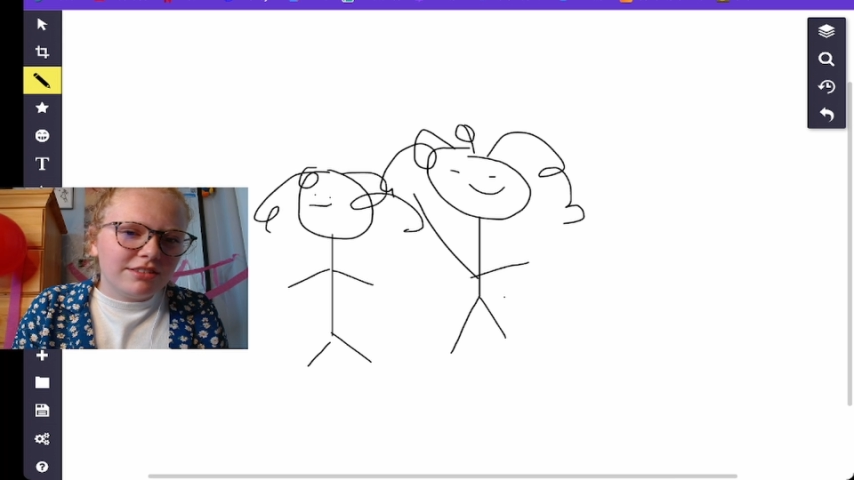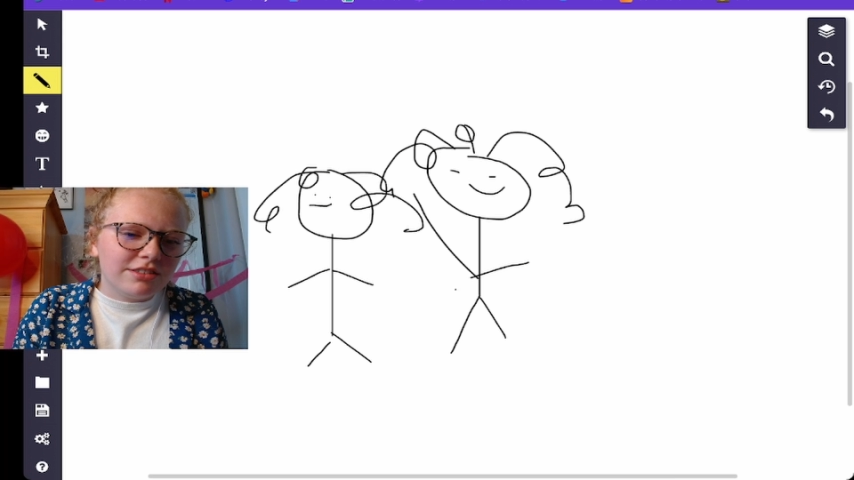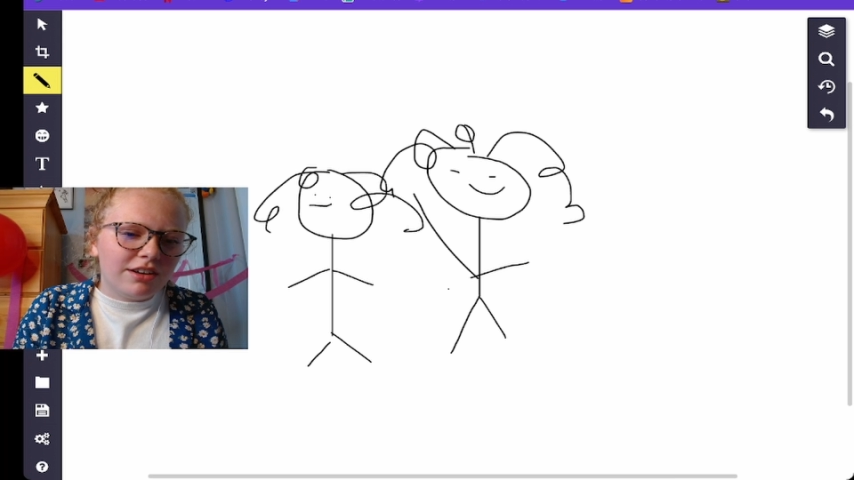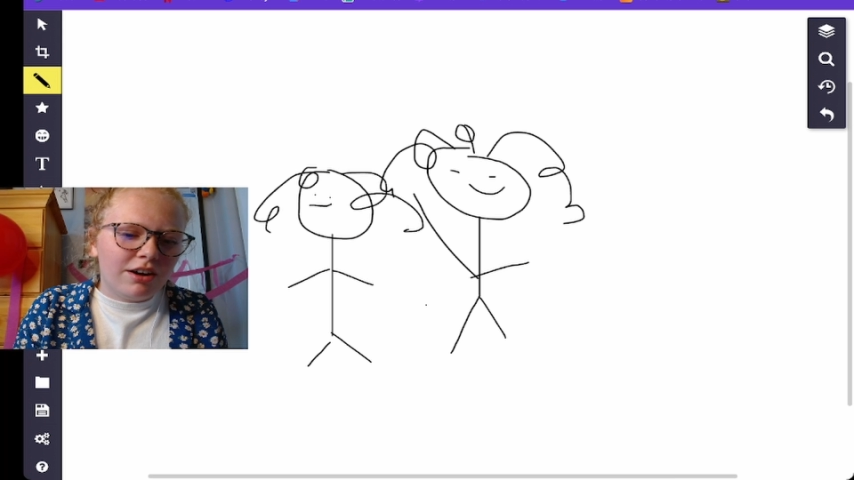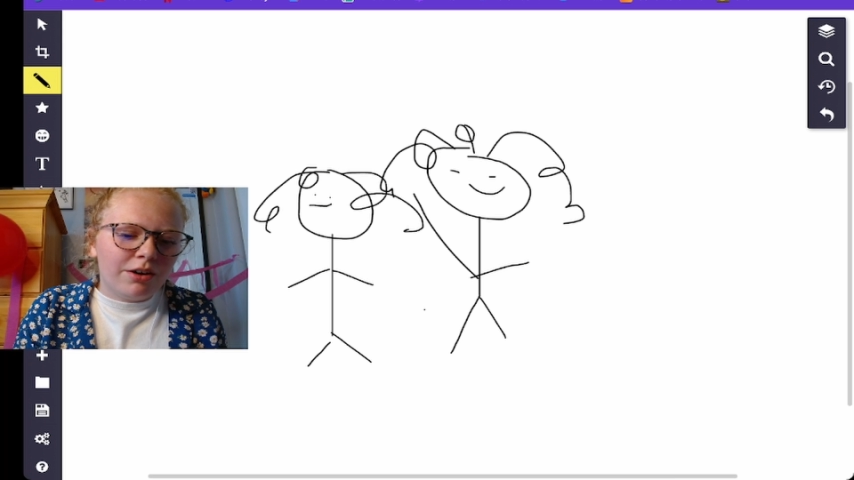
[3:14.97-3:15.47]

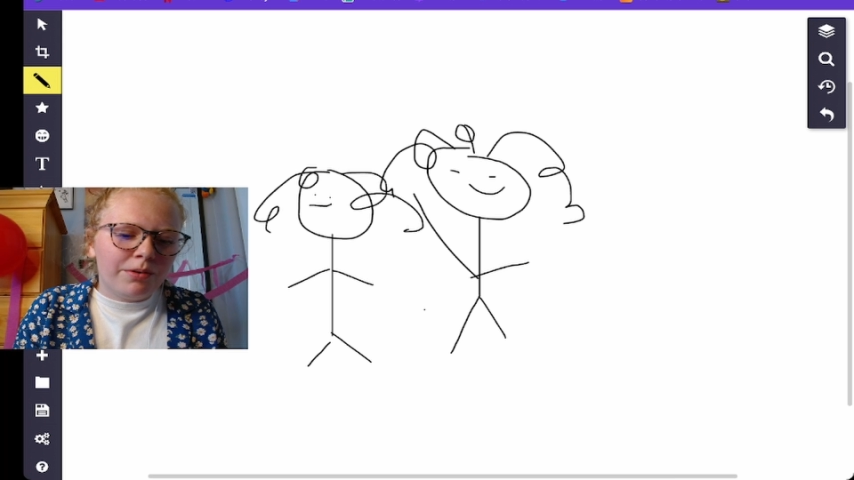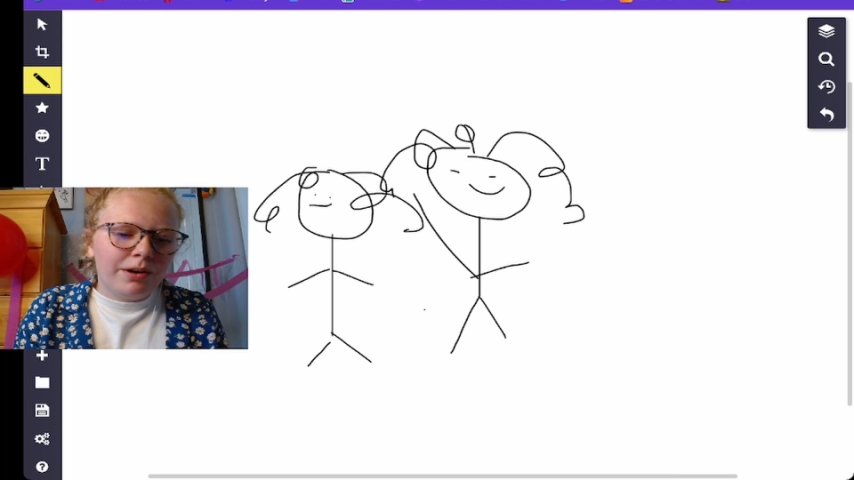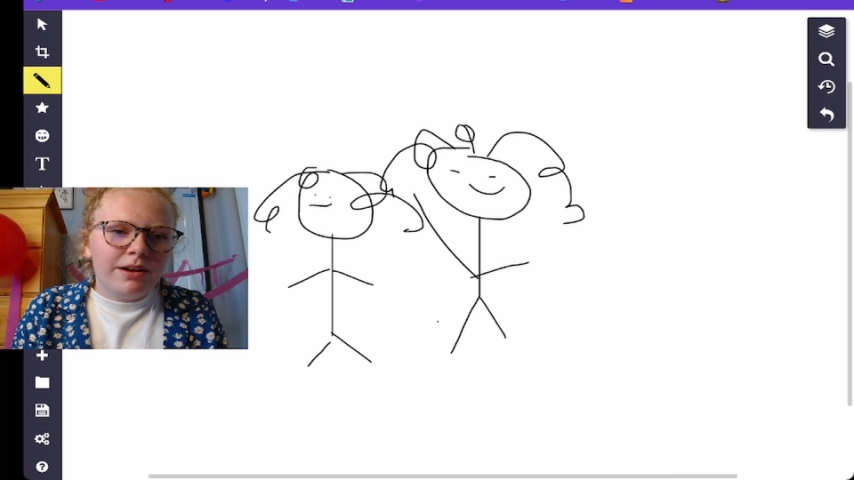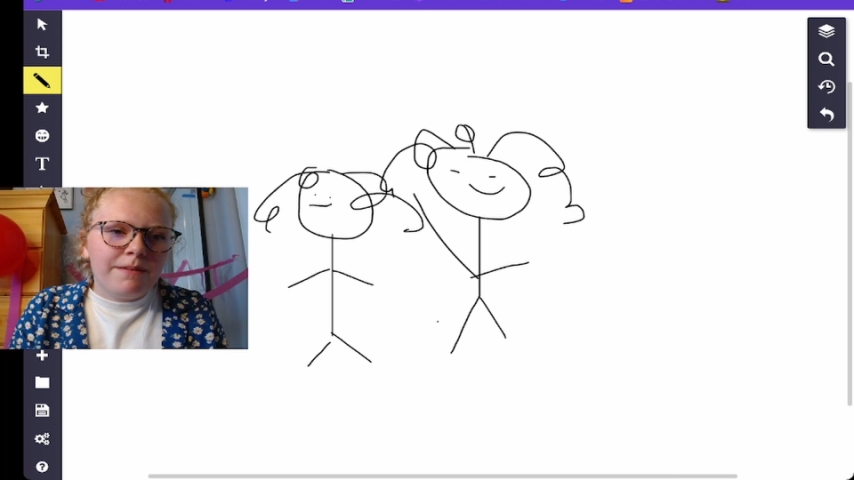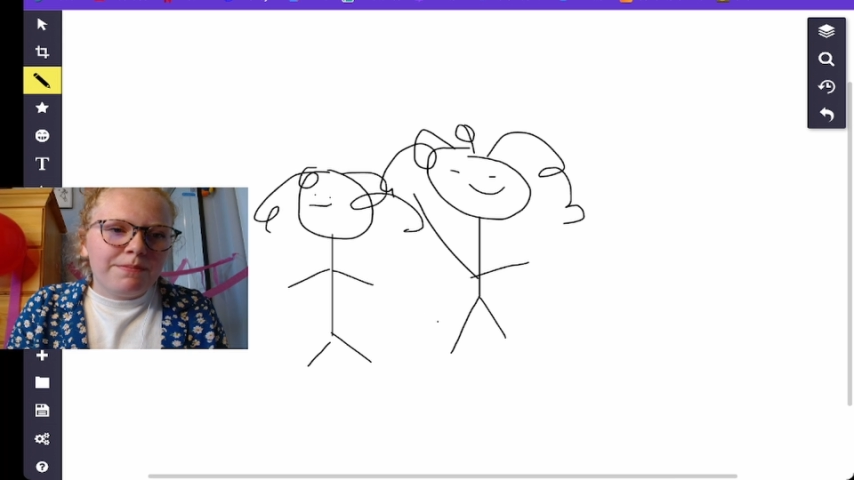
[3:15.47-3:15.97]
So,
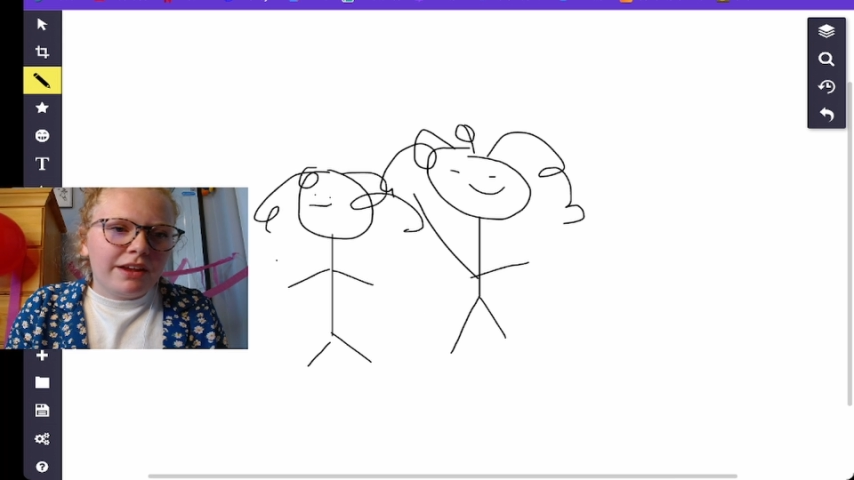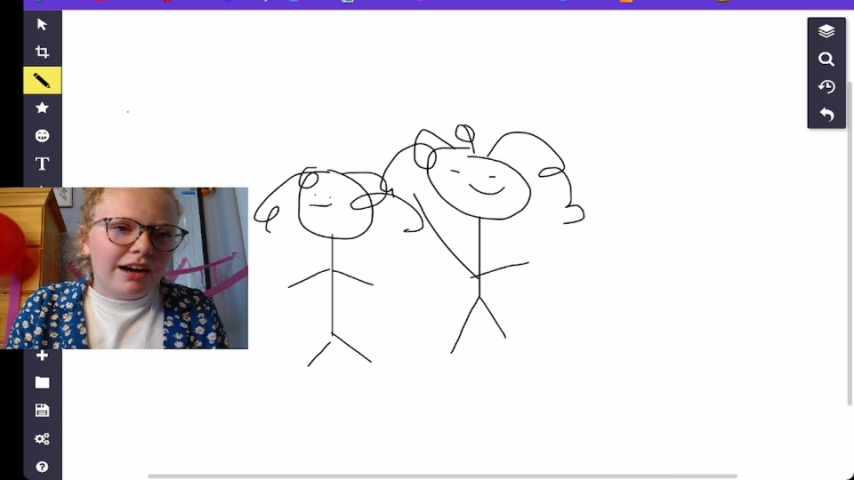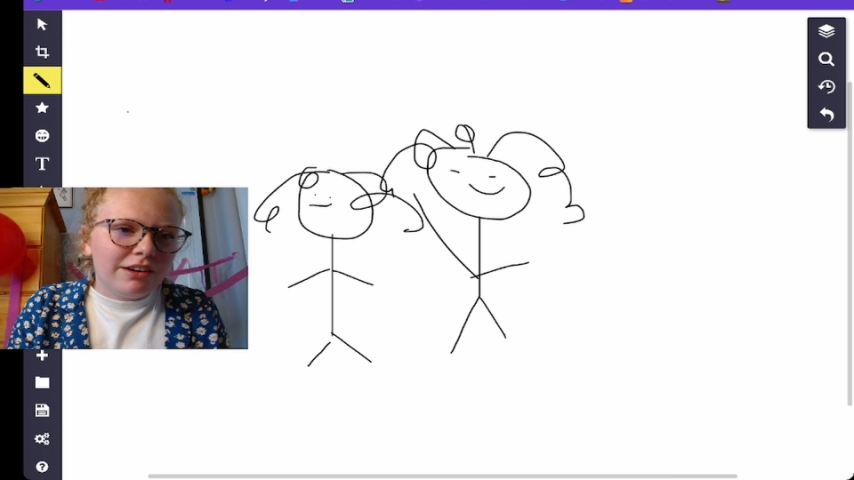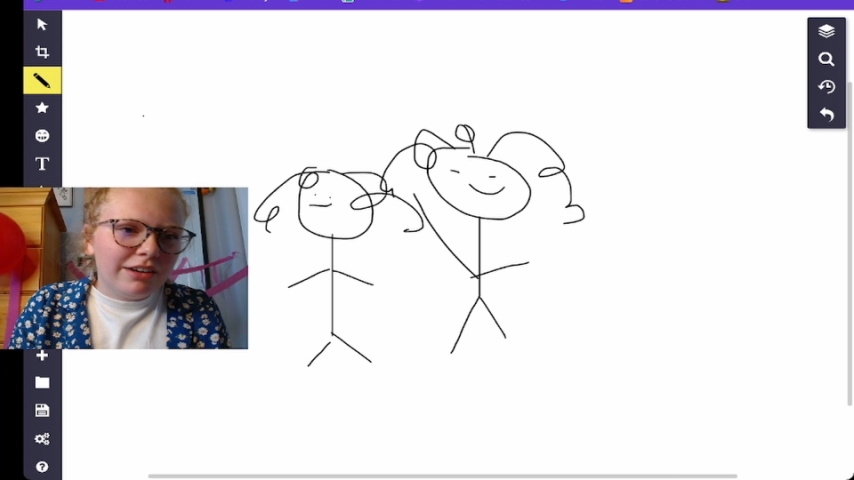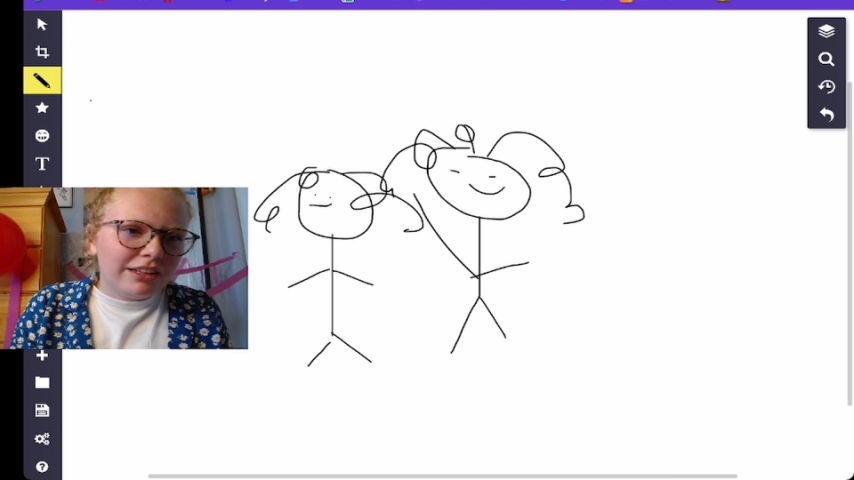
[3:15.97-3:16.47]
how
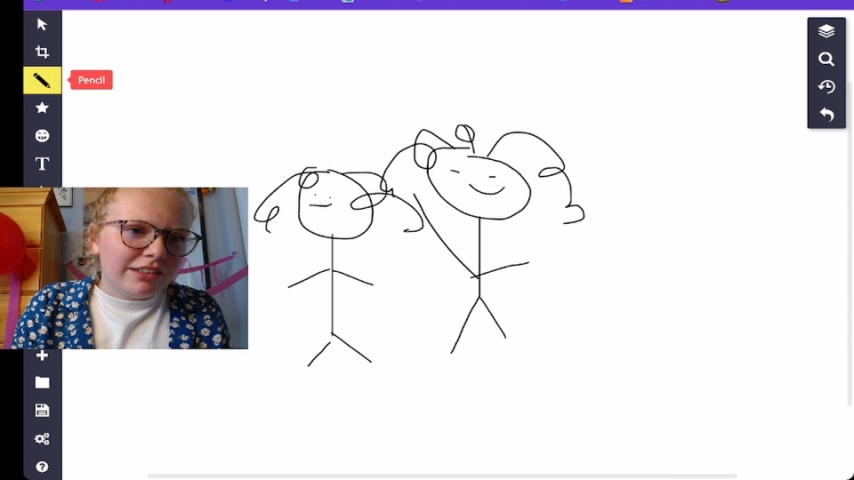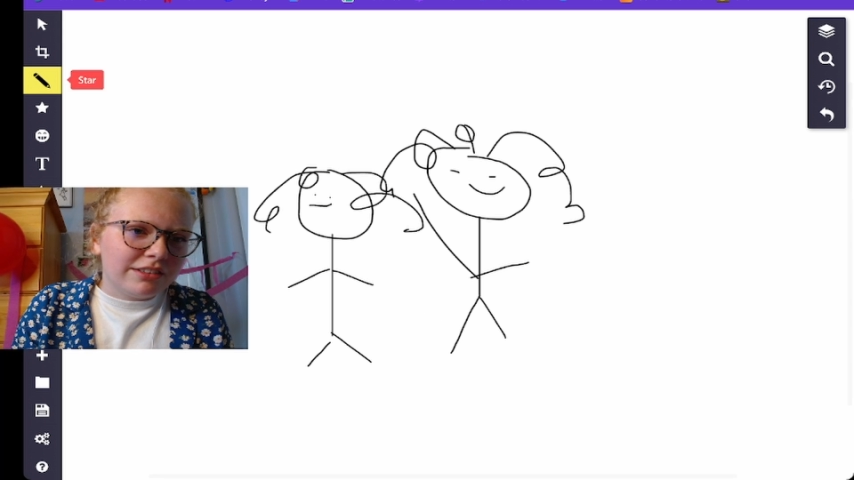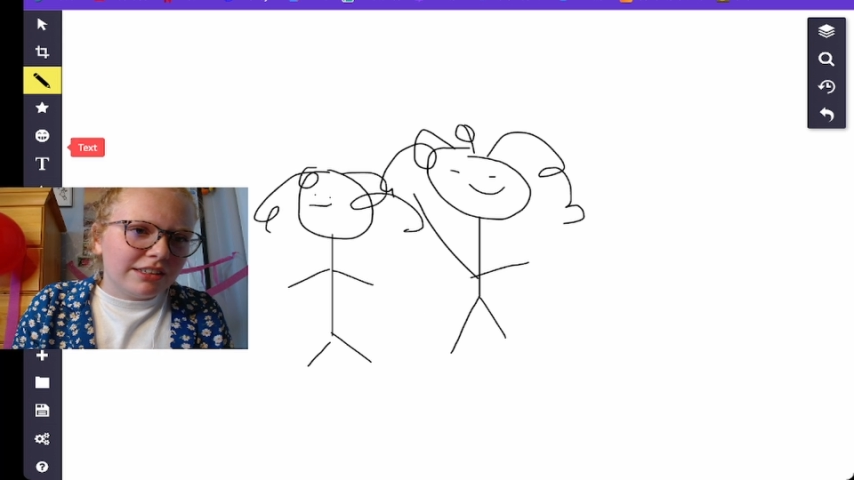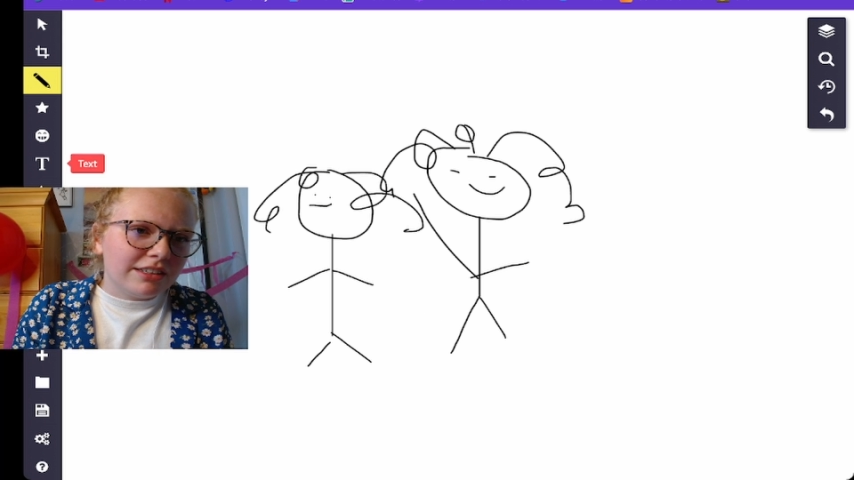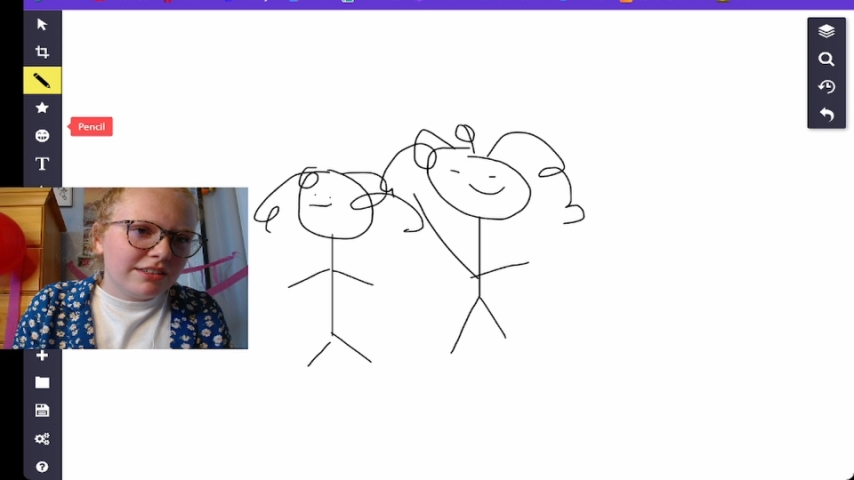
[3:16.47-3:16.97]
do I clear
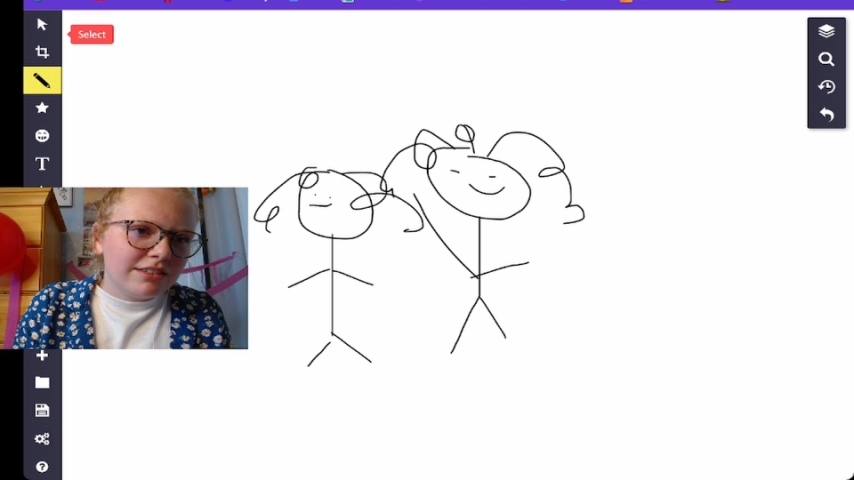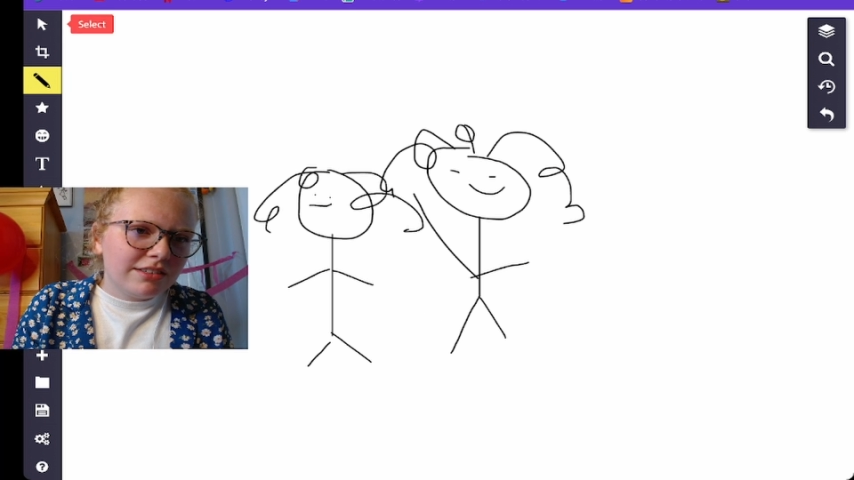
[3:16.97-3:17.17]
this?